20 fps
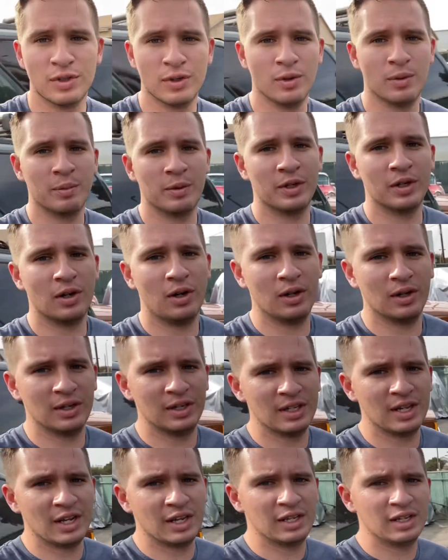I'm gonna call it a
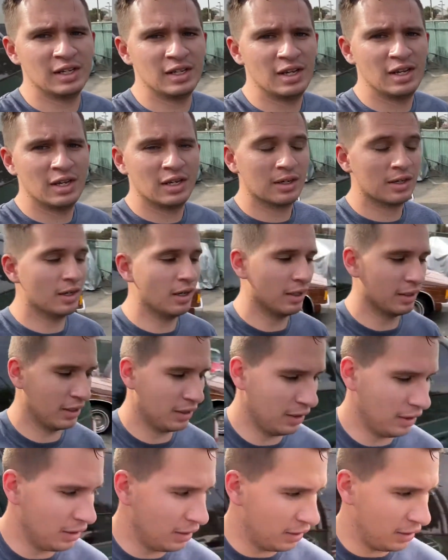day. Got
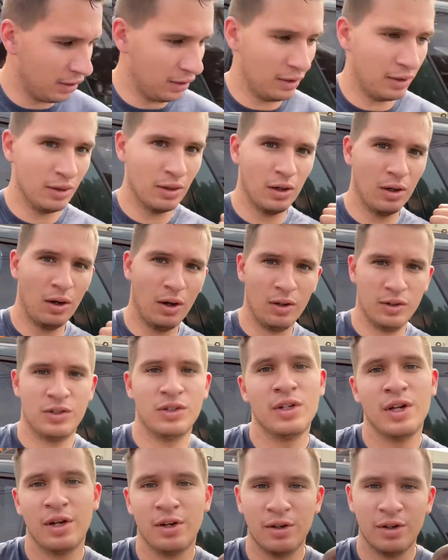the
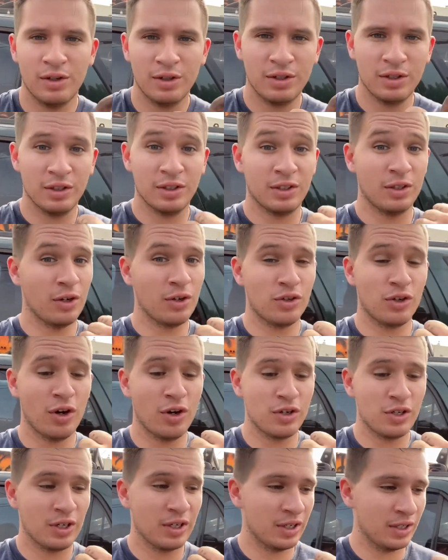alternator to start
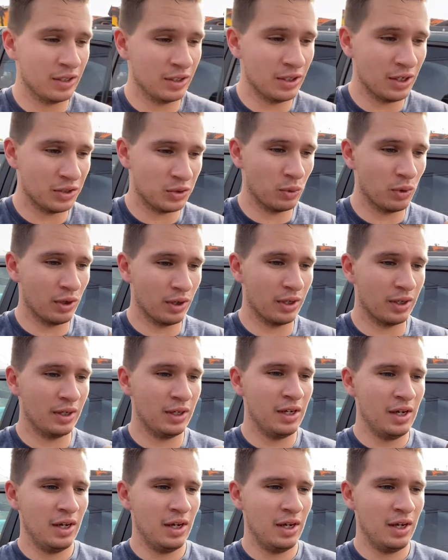charging. It does work.